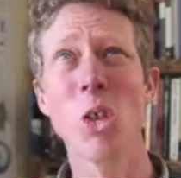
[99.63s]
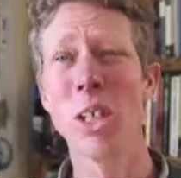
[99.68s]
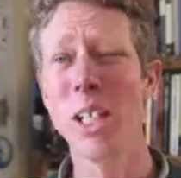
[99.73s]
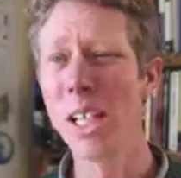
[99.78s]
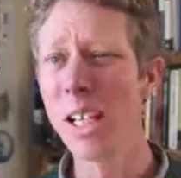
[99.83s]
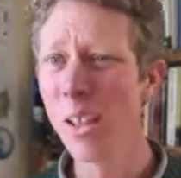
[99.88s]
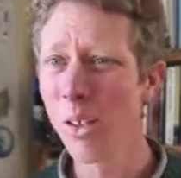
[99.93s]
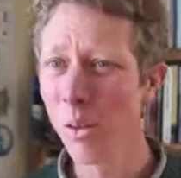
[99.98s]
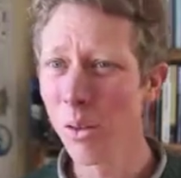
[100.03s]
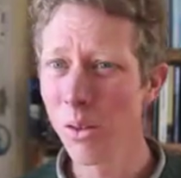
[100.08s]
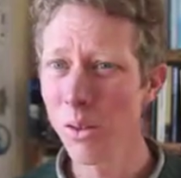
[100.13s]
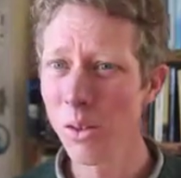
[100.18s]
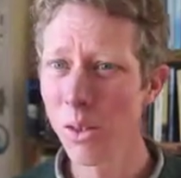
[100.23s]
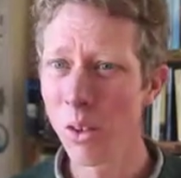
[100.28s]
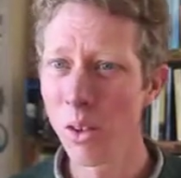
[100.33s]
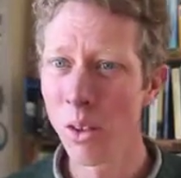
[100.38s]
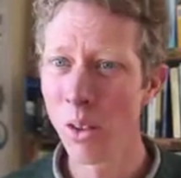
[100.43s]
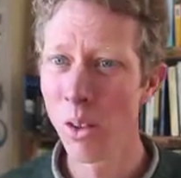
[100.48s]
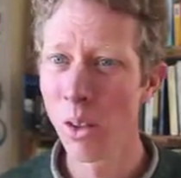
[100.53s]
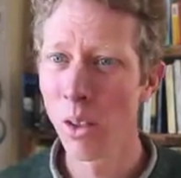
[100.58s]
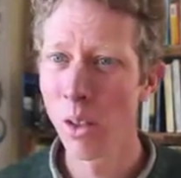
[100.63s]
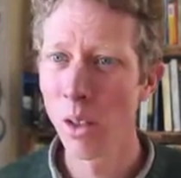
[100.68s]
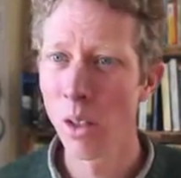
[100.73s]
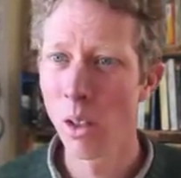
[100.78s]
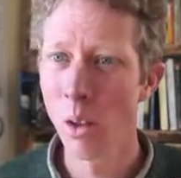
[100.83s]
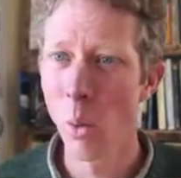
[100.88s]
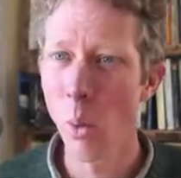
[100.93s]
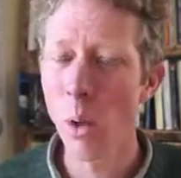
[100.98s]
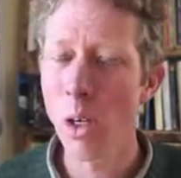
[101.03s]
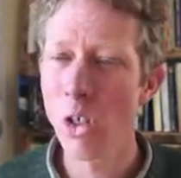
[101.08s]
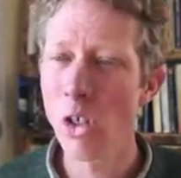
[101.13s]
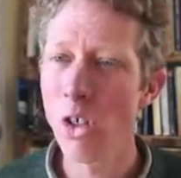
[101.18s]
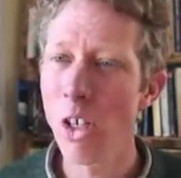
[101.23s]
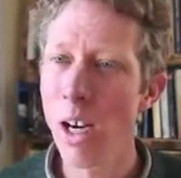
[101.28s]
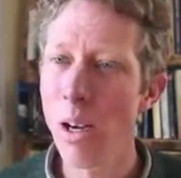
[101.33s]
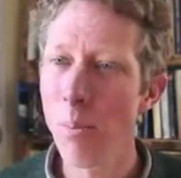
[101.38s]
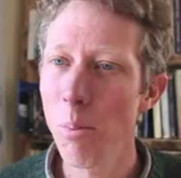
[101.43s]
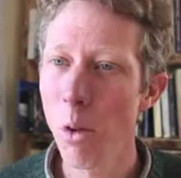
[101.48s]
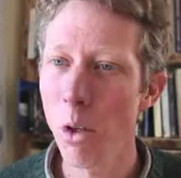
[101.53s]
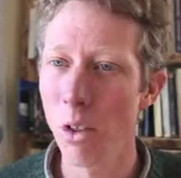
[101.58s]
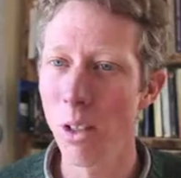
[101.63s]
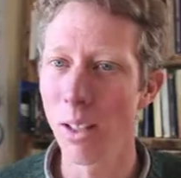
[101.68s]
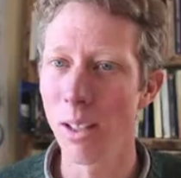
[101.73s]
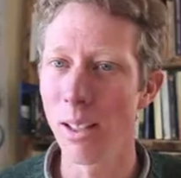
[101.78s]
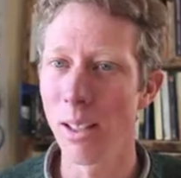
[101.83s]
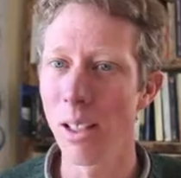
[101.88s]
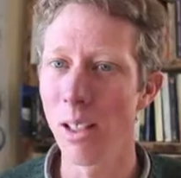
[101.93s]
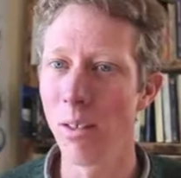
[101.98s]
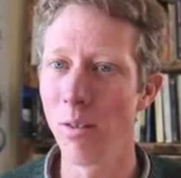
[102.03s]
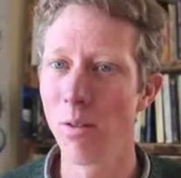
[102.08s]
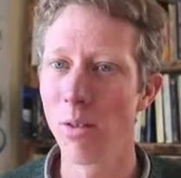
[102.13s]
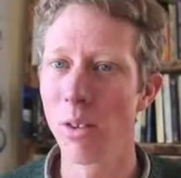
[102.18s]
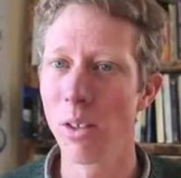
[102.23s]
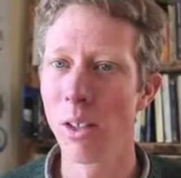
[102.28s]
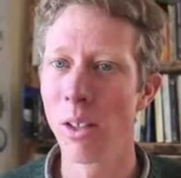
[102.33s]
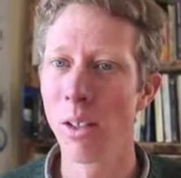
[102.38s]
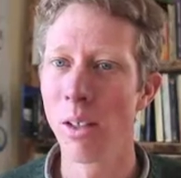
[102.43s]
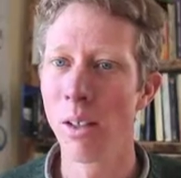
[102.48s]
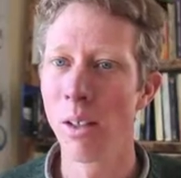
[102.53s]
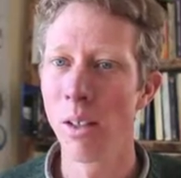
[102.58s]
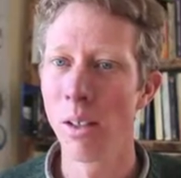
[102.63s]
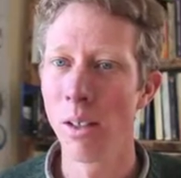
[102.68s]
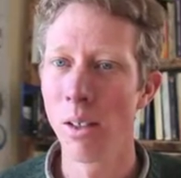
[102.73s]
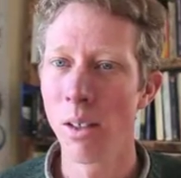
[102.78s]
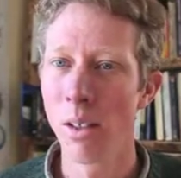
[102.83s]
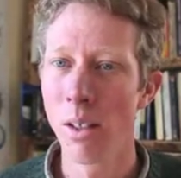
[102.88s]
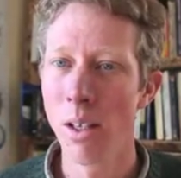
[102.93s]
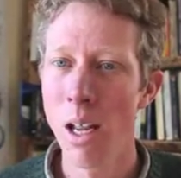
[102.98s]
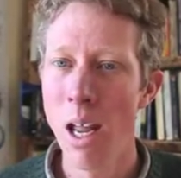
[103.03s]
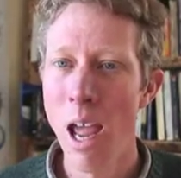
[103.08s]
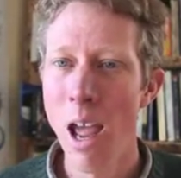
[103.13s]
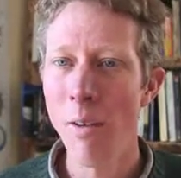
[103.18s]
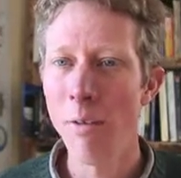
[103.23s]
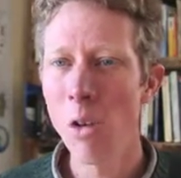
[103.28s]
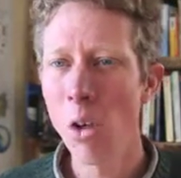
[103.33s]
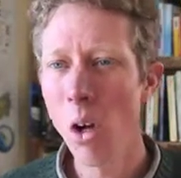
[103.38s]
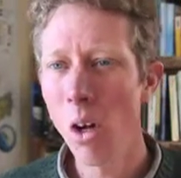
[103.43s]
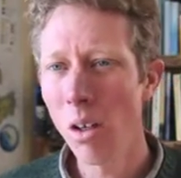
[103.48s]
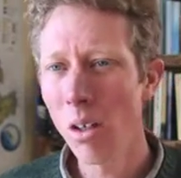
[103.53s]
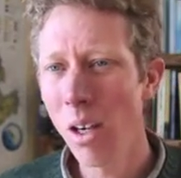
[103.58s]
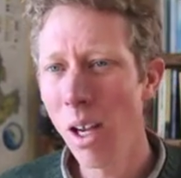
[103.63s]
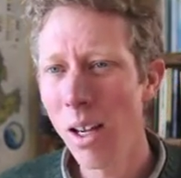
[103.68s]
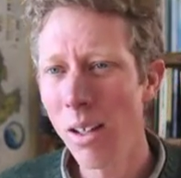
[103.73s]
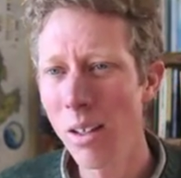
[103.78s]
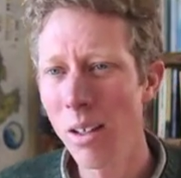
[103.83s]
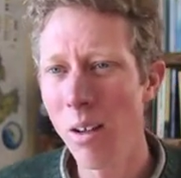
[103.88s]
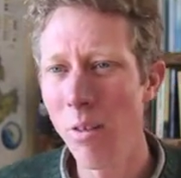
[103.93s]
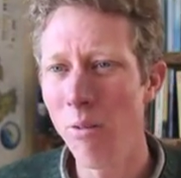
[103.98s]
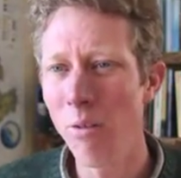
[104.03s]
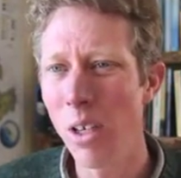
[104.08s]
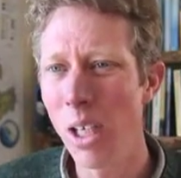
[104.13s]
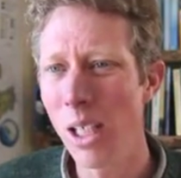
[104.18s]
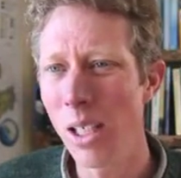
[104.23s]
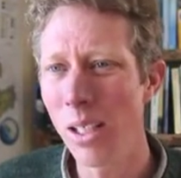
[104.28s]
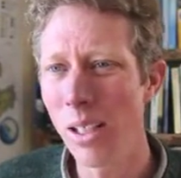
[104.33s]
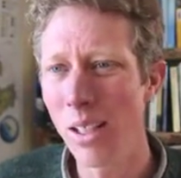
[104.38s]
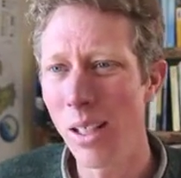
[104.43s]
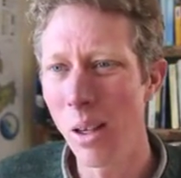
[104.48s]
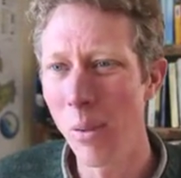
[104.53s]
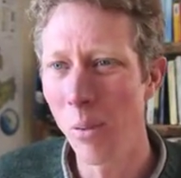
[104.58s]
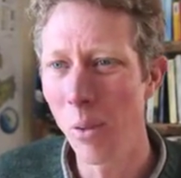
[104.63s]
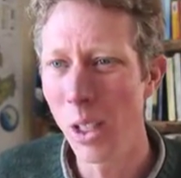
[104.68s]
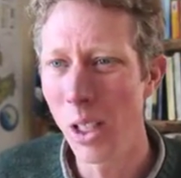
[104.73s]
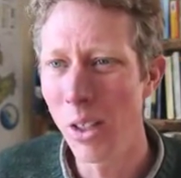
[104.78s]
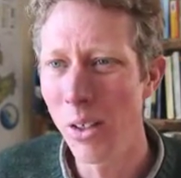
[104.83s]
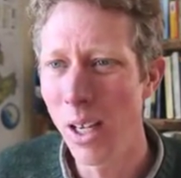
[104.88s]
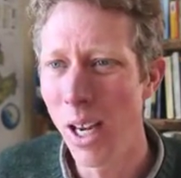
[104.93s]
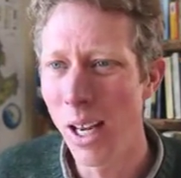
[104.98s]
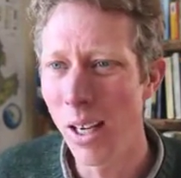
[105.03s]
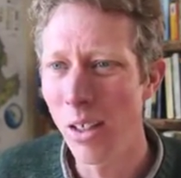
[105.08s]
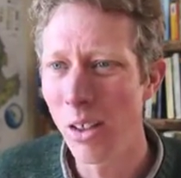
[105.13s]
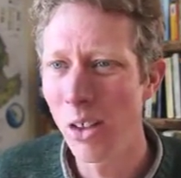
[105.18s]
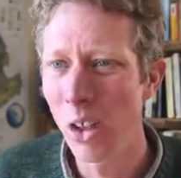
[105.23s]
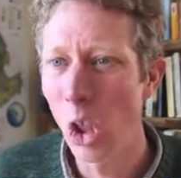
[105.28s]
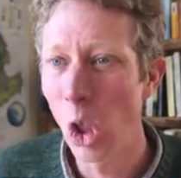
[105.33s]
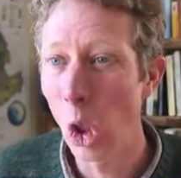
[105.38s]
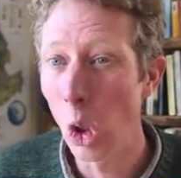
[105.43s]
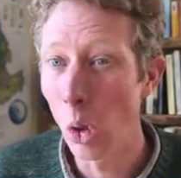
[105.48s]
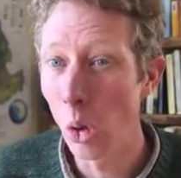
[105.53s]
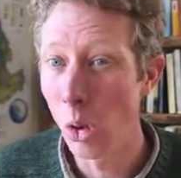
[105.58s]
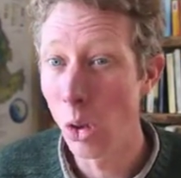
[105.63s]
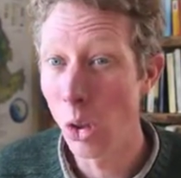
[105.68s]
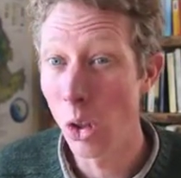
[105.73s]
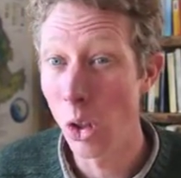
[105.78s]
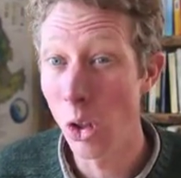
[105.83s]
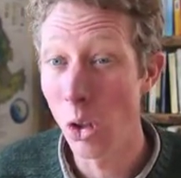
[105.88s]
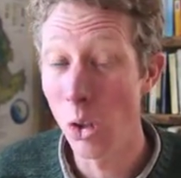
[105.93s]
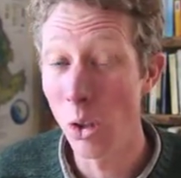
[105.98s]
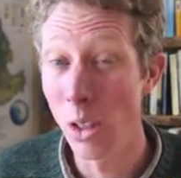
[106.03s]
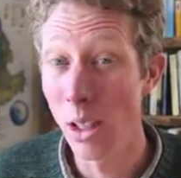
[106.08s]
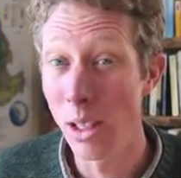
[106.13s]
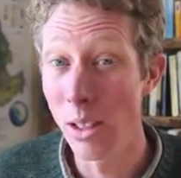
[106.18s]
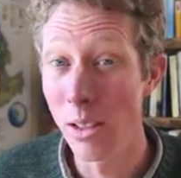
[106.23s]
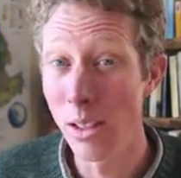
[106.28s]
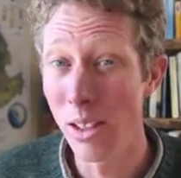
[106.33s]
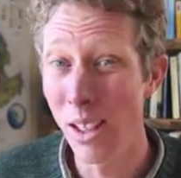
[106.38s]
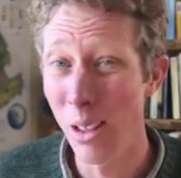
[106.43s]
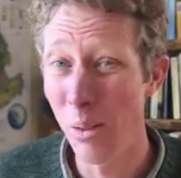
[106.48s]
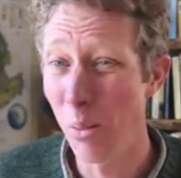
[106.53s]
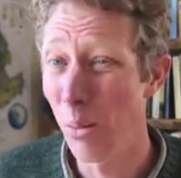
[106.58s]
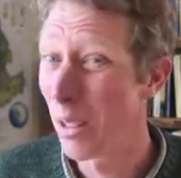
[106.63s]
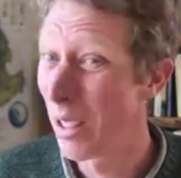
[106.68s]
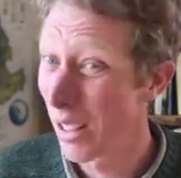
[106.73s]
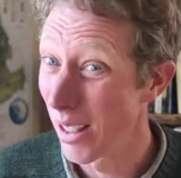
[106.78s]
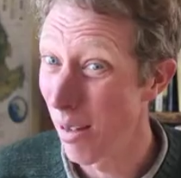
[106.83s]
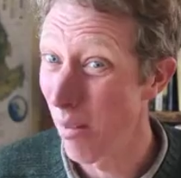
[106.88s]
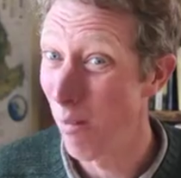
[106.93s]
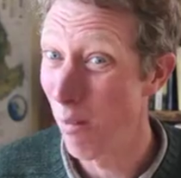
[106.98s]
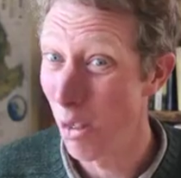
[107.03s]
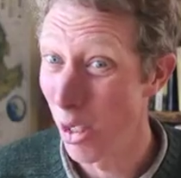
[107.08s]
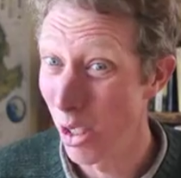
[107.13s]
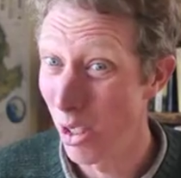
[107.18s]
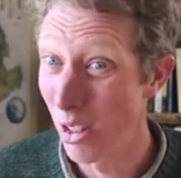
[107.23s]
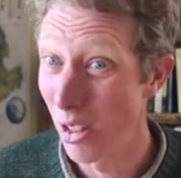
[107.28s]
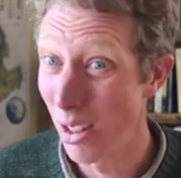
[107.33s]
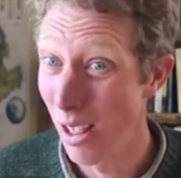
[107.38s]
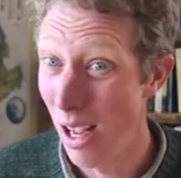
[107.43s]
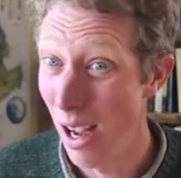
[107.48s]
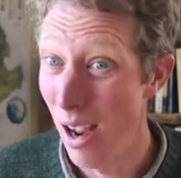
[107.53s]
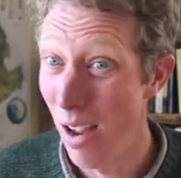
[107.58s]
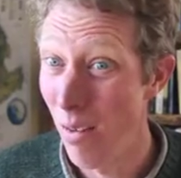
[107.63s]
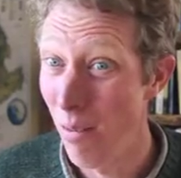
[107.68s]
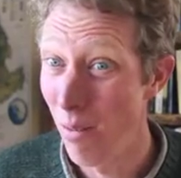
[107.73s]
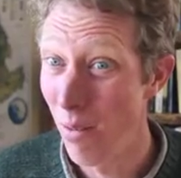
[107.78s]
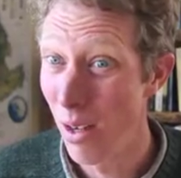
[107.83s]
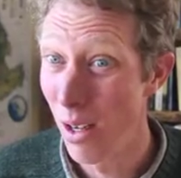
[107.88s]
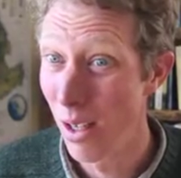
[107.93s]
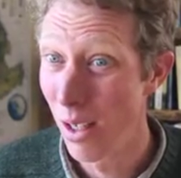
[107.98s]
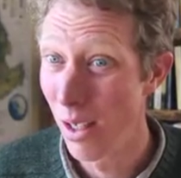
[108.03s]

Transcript: needles? What shape are the leaves? Have you all gotten the feeling that when you get close to trees, they really feel alive?